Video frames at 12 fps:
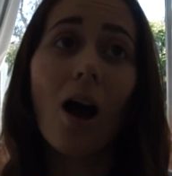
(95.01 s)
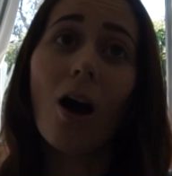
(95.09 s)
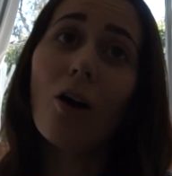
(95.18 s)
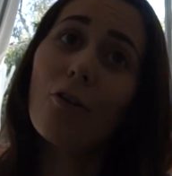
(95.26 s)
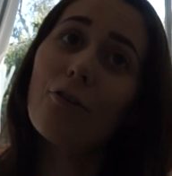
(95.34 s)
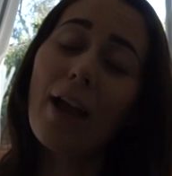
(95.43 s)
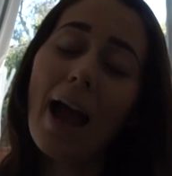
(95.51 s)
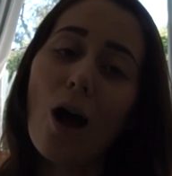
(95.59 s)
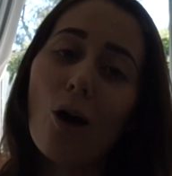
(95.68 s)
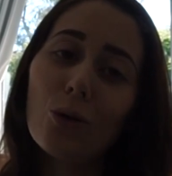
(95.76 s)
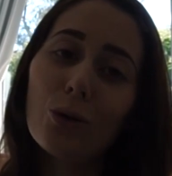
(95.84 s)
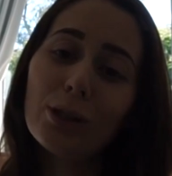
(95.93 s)
of
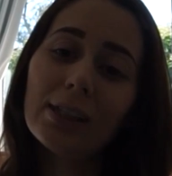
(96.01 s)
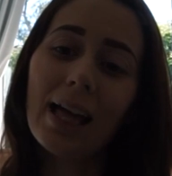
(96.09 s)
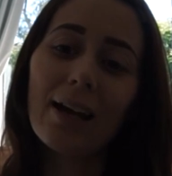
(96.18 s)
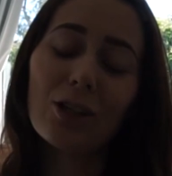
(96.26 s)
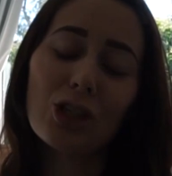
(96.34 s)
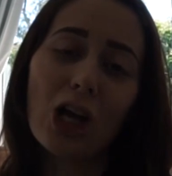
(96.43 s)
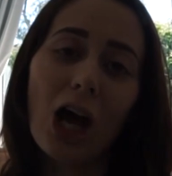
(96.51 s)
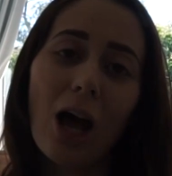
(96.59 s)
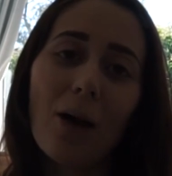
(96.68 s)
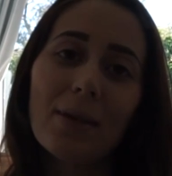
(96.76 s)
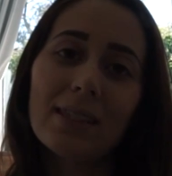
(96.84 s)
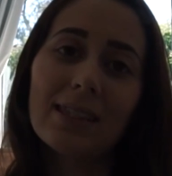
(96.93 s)
our good luck
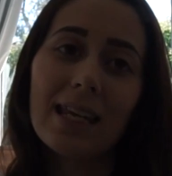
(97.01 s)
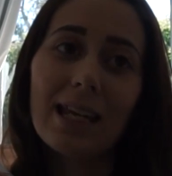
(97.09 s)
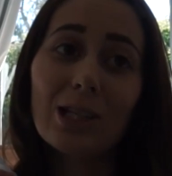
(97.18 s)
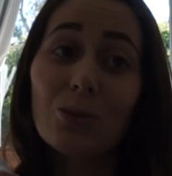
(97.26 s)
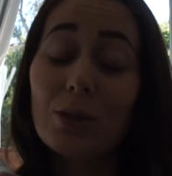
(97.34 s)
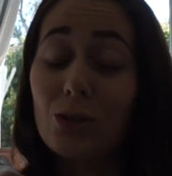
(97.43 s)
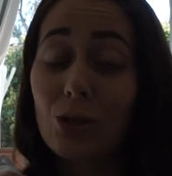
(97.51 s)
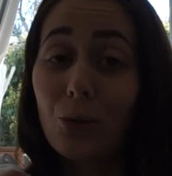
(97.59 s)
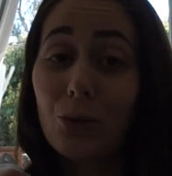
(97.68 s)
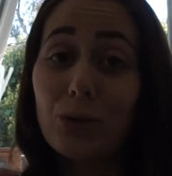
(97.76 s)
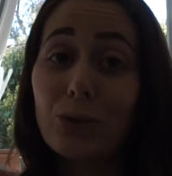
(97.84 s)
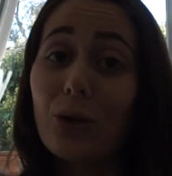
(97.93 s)
charm, seeing as we
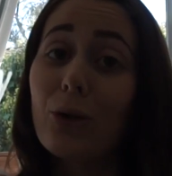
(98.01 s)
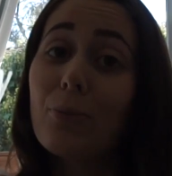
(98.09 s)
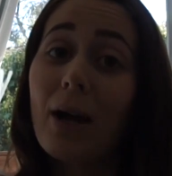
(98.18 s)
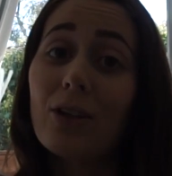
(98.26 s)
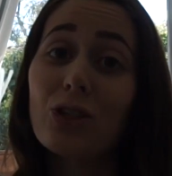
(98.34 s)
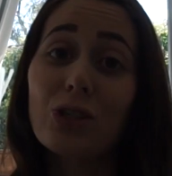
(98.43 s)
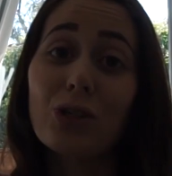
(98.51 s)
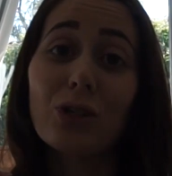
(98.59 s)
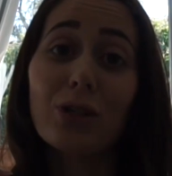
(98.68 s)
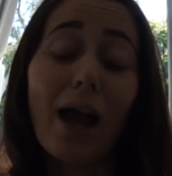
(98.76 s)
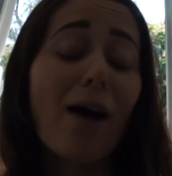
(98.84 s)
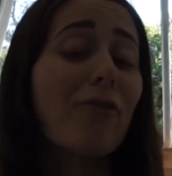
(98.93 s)
struggled so much
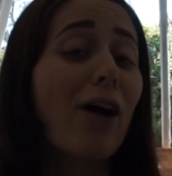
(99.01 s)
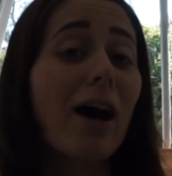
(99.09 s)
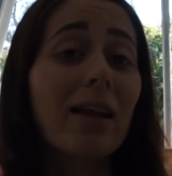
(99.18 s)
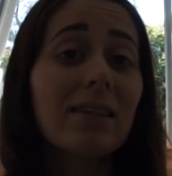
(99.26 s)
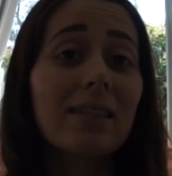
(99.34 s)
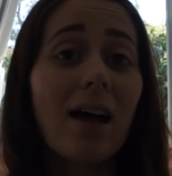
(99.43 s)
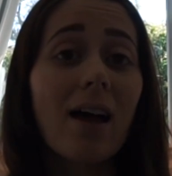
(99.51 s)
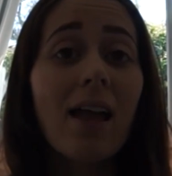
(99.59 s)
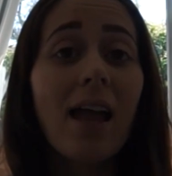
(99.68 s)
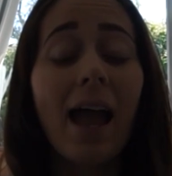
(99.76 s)
to have Hunter.